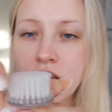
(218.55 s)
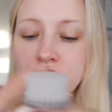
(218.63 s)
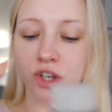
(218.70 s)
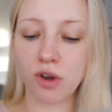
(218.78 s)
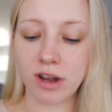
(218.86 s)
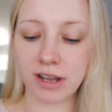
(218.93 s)

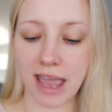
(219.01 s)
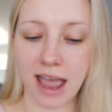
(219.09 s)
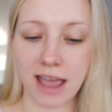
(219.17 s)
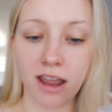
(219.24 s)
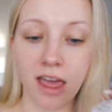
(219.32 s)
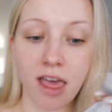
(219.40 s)
So
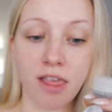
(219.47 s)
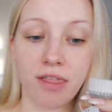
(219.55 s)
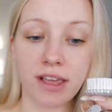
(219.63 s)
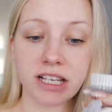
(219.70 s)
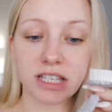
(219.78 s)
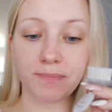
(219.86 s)
again,
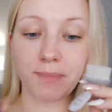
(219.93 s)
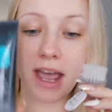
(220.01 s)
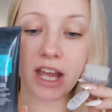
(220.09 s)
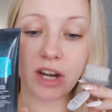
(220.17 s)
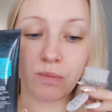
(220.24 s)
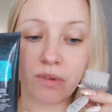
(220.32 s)
this
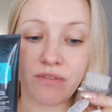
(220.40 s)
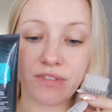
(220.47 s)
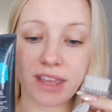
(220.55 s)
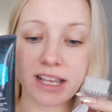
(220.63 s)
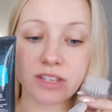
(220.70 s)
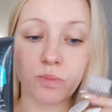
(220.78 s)
paired
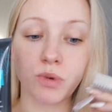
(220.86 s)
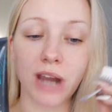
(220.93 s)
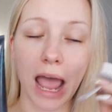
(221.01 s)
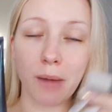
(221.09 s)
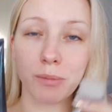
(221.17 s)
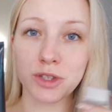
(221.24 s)
with this
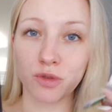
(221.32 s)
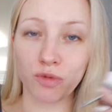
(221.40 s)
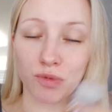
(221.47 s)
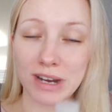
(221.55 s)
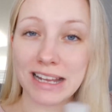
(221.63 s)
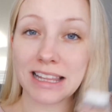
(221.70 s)
would help to
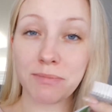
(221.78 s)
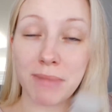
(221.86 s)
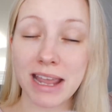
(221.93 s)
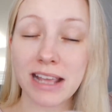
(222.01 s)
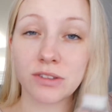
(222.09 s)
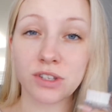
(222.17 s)
really
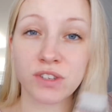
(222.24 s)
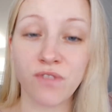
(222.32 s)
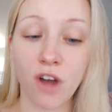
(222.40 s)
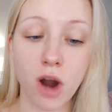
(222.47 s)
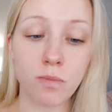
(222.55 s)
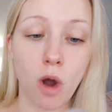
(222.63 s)
make this
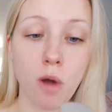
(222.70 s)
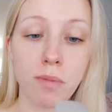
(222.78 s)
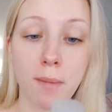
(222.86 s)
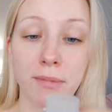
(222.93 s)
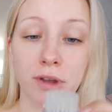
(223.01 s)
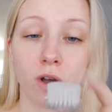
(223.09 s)
foam
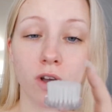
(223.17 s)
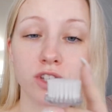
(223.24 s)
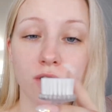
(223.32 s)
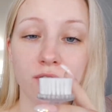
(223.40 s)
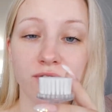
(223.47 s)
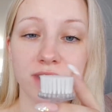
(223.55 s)
up, and
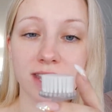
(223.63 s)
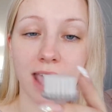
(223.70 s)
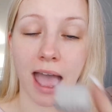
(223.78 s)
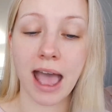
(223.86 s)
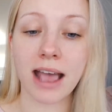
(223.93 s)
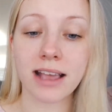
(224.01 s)
because of the
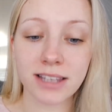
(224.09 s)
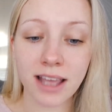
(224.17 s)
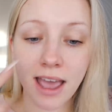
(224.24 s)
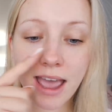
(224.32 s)
hairs,